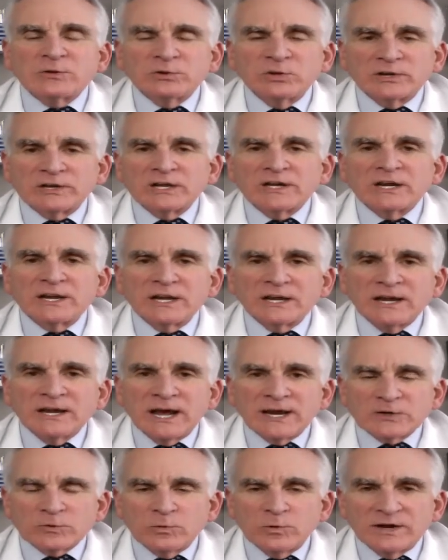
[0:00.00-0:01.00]
look
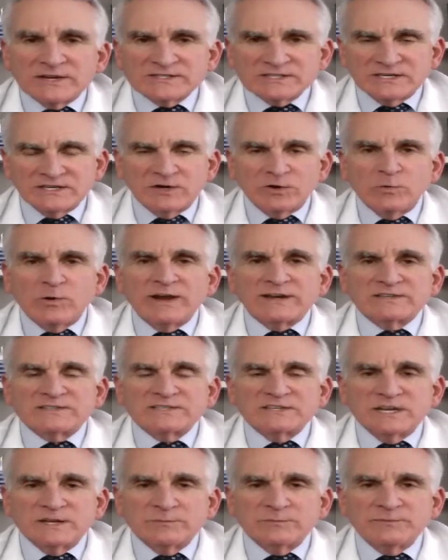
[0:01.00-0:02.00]
not quite as
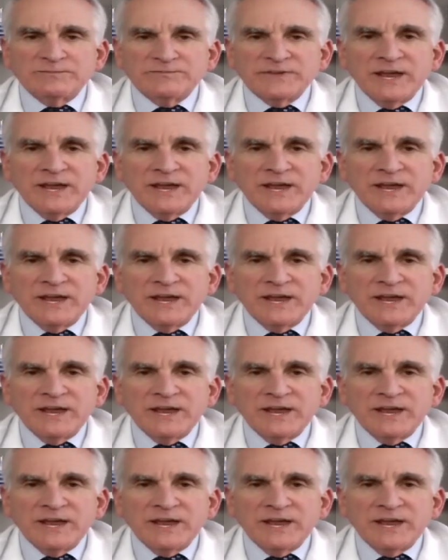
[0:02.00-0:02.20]
deep.